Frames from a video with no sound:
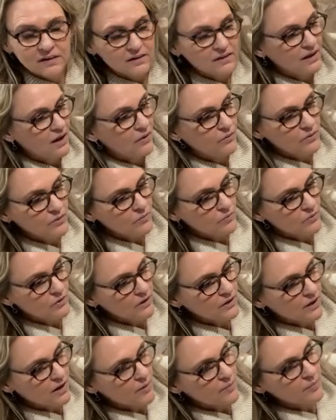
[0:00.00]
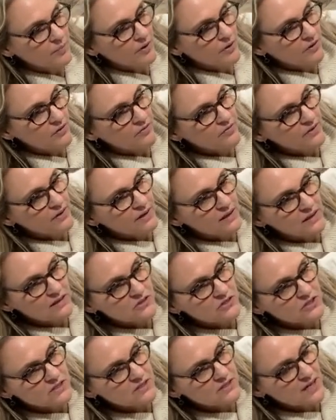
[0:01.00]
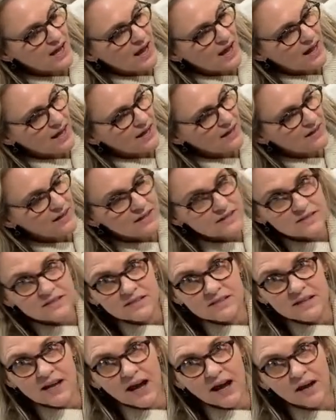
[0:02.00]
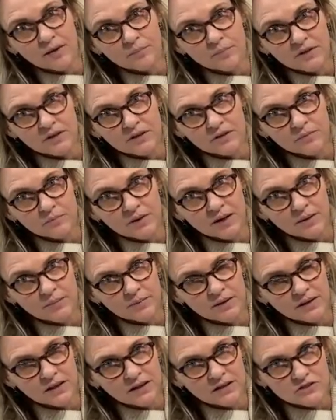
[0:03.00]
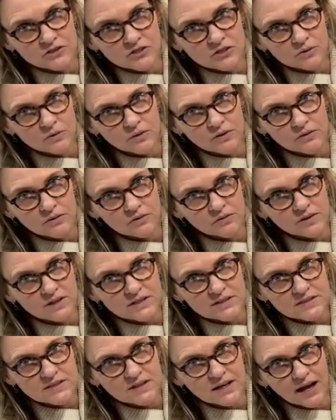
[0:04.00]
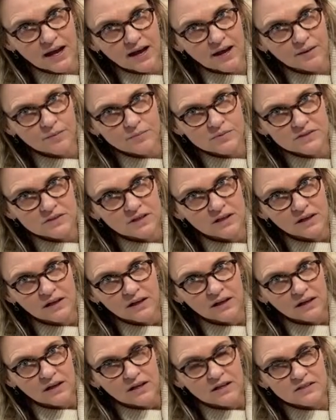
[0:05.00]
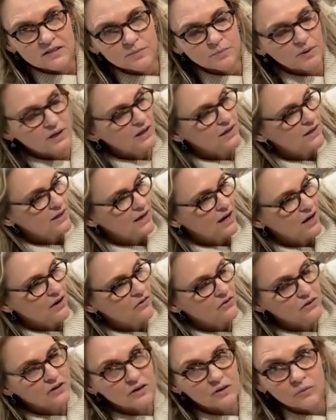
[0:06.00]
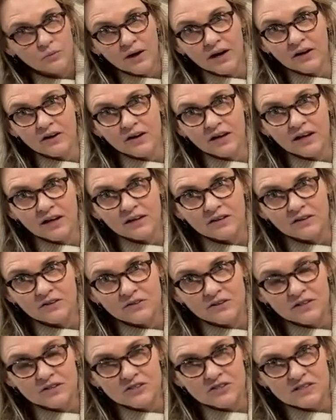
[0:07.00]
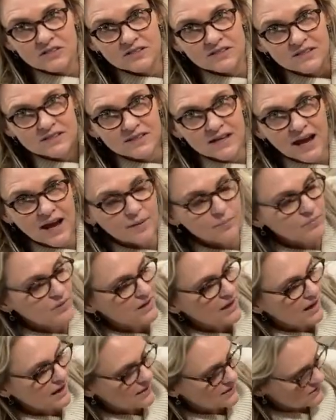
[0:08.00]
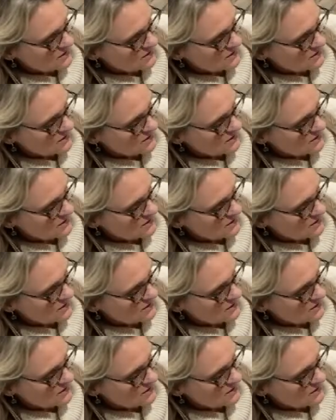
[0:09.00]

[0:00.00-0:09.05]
That would work out perfectly. Just add a snap, you know, maybe like 2 or 3 snaps, depending how you're gonna wear it, and you could just snap that.